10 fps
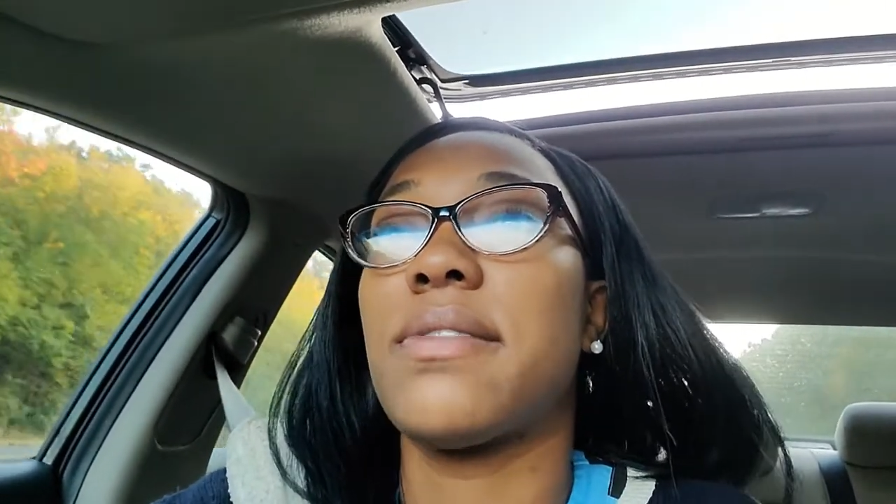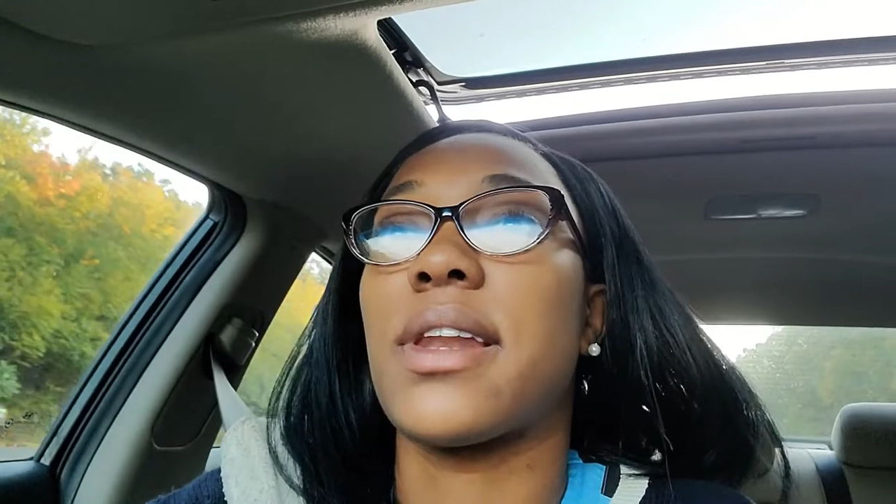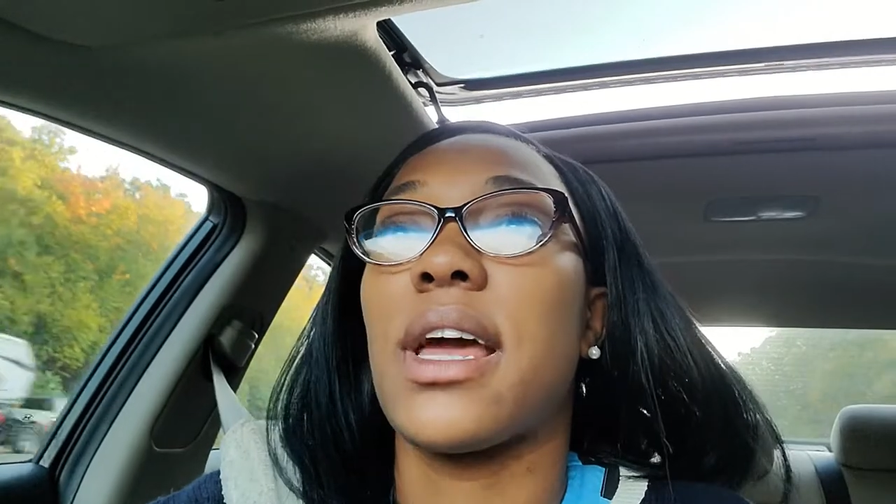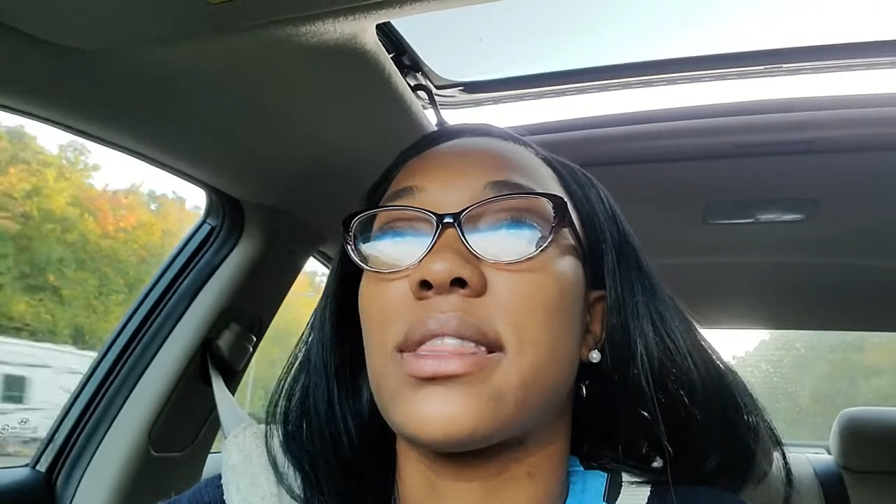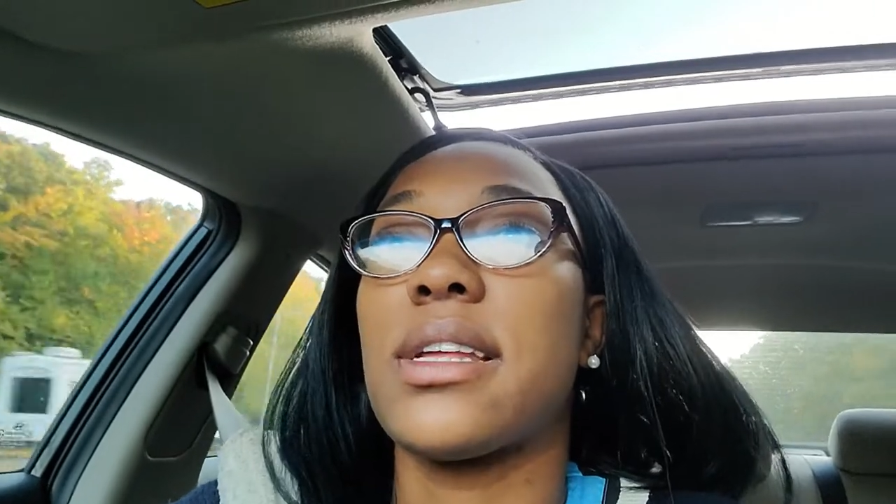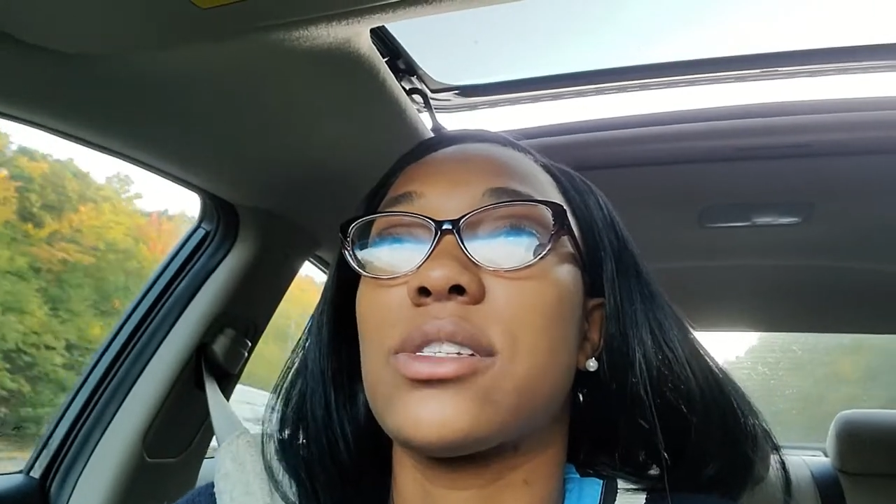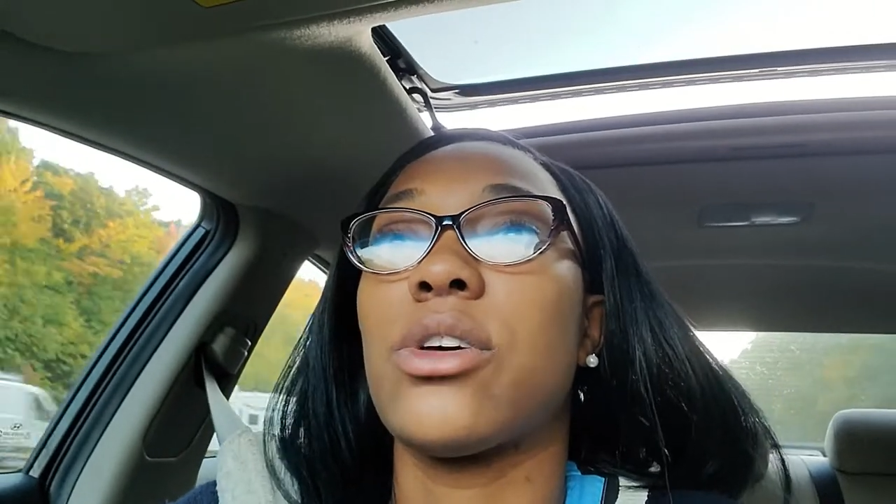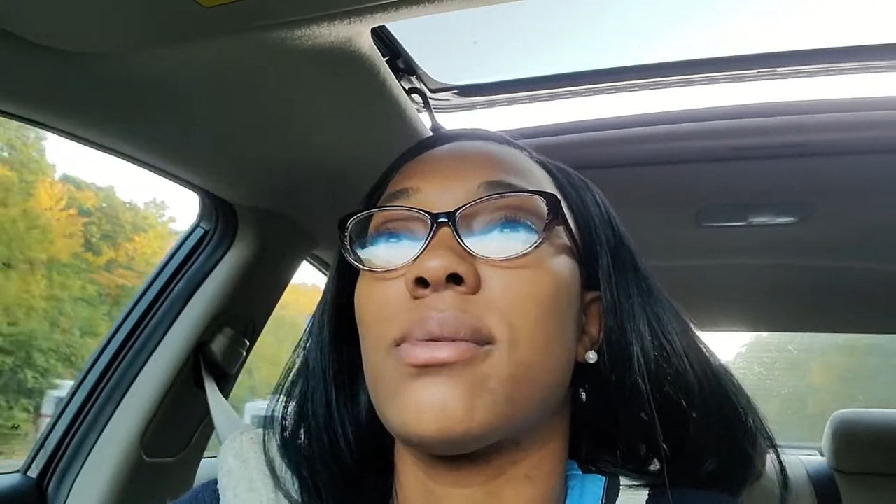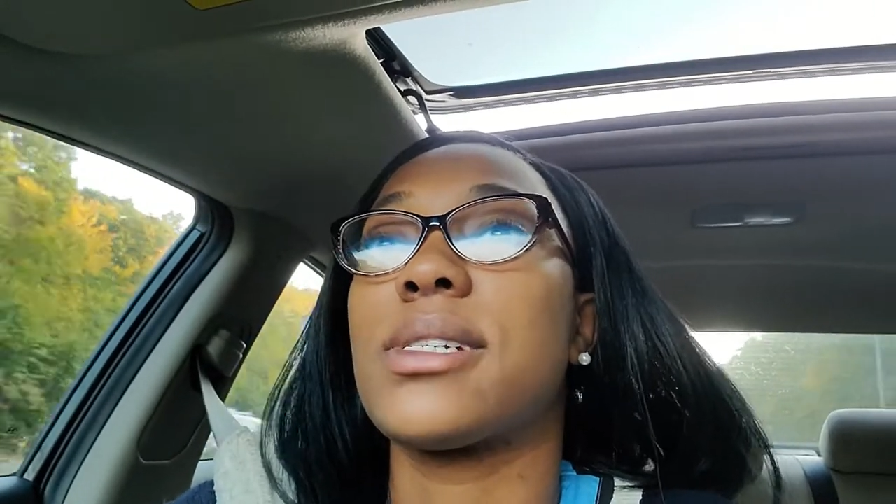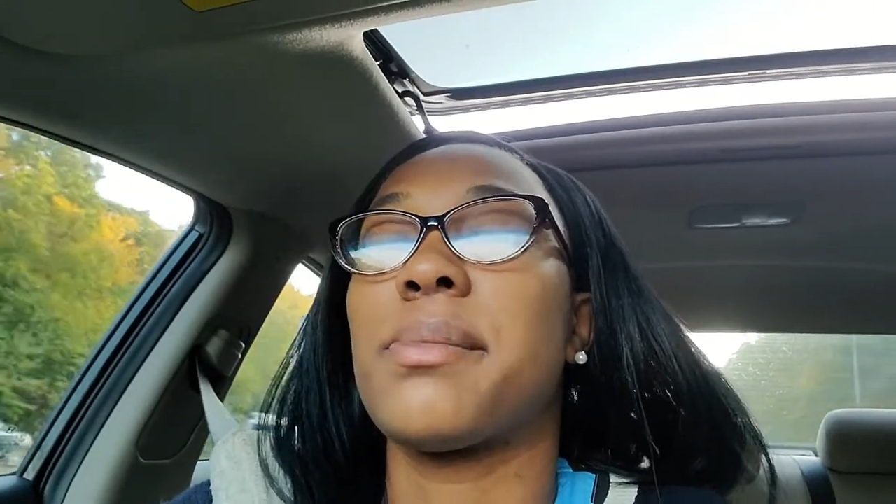and not think so
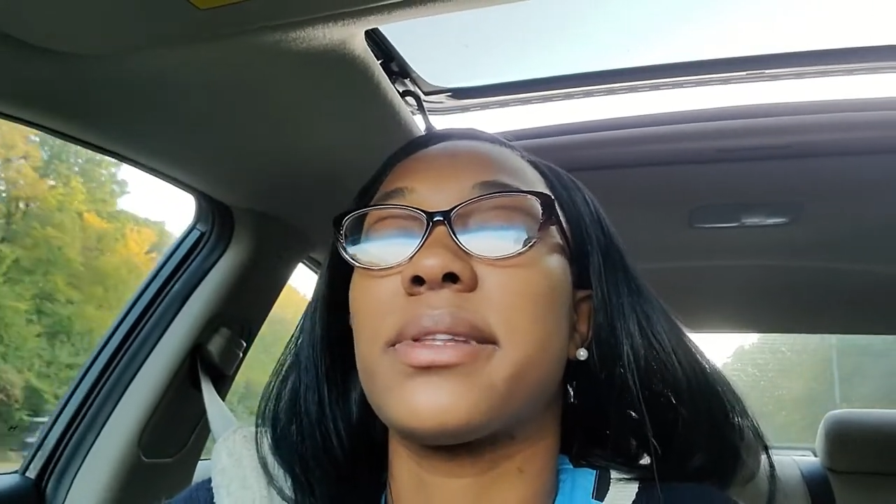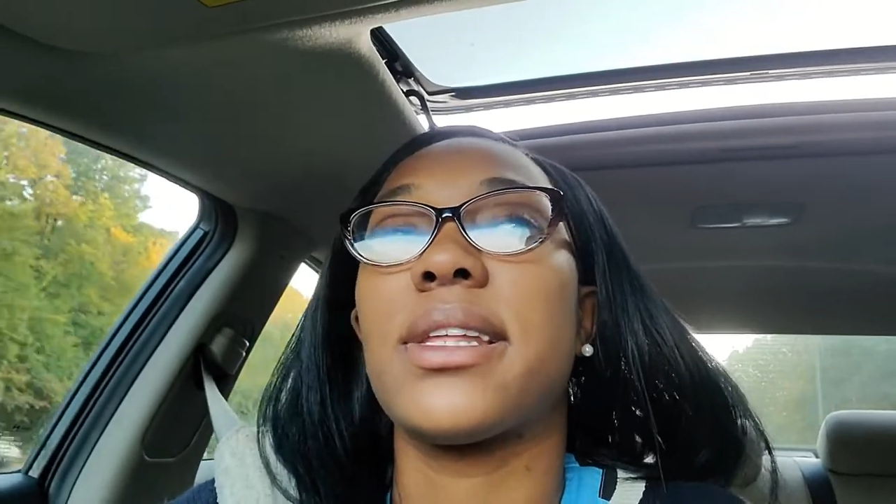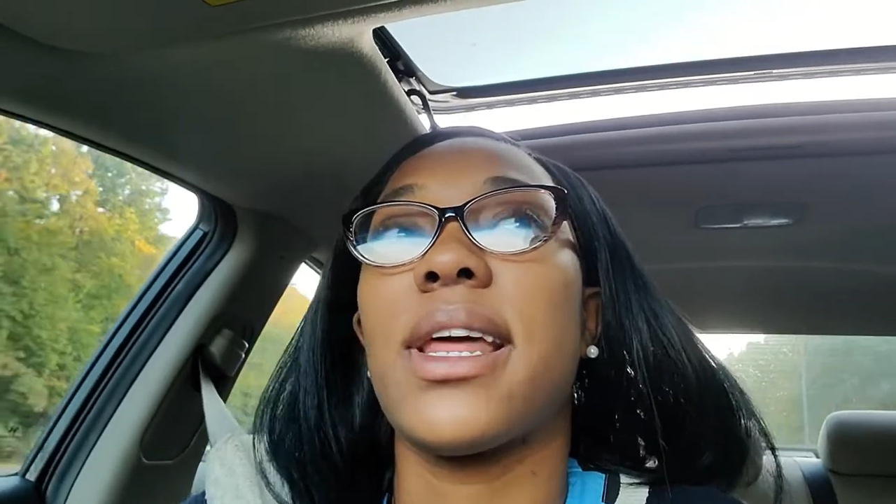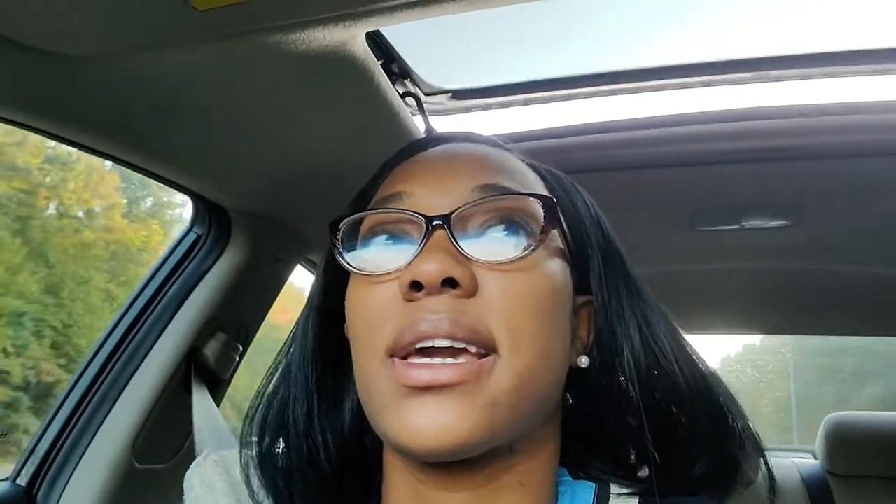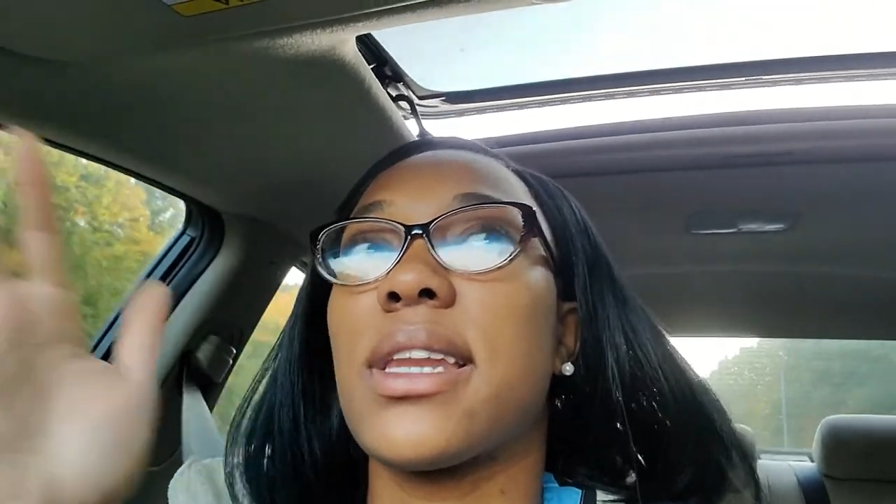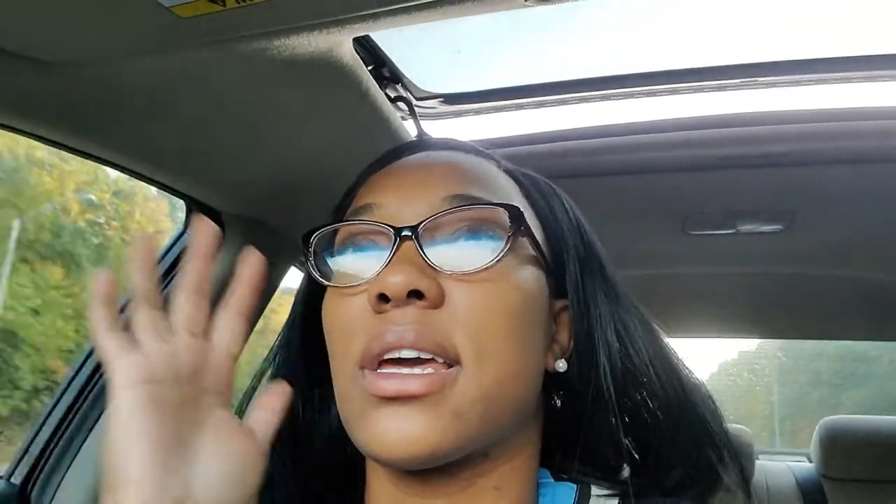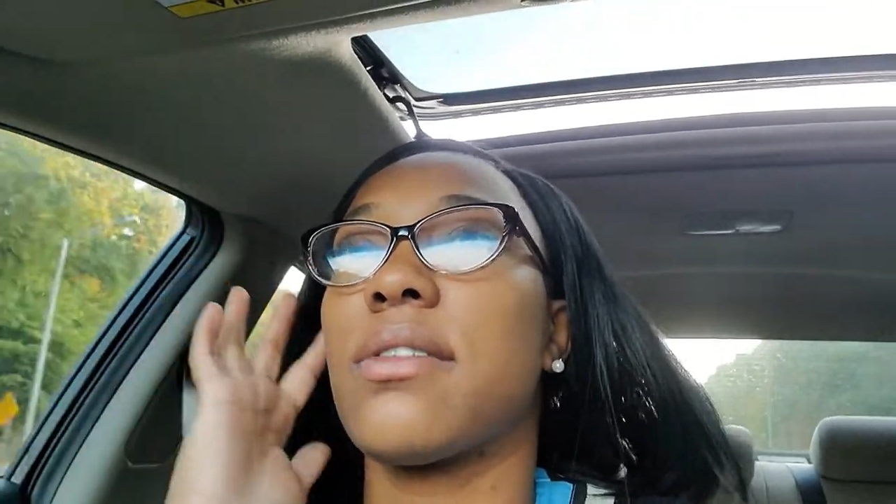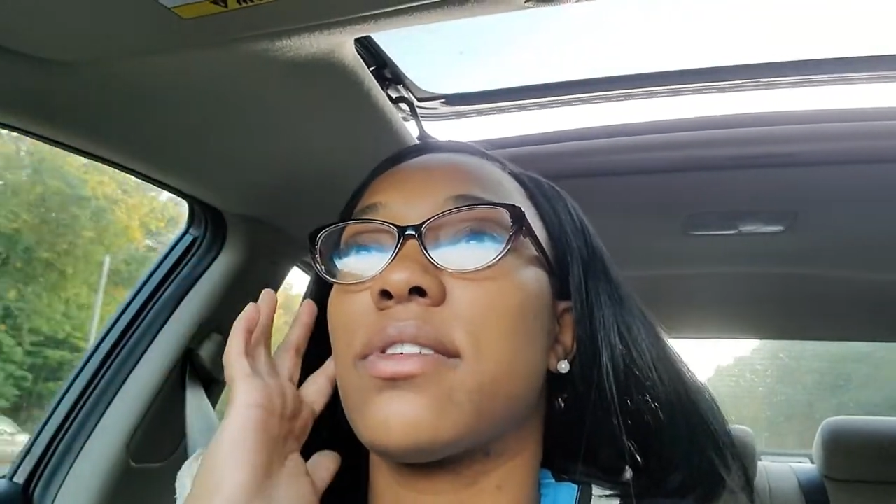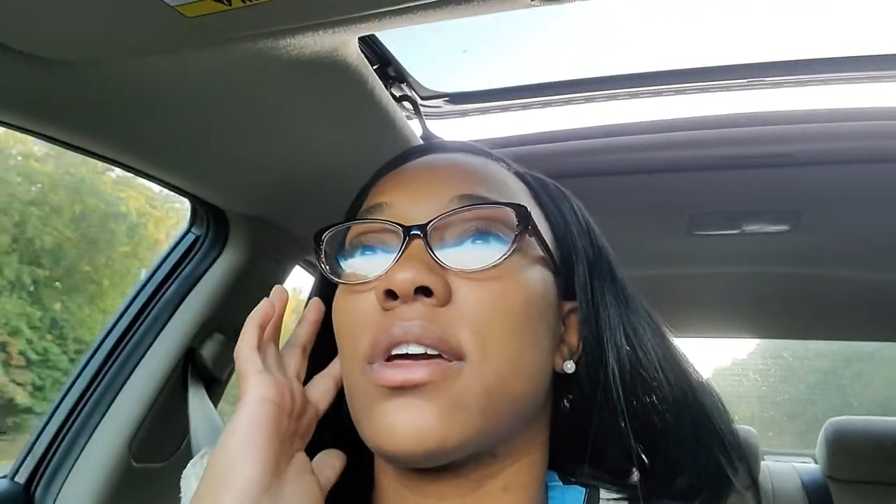much about the negative.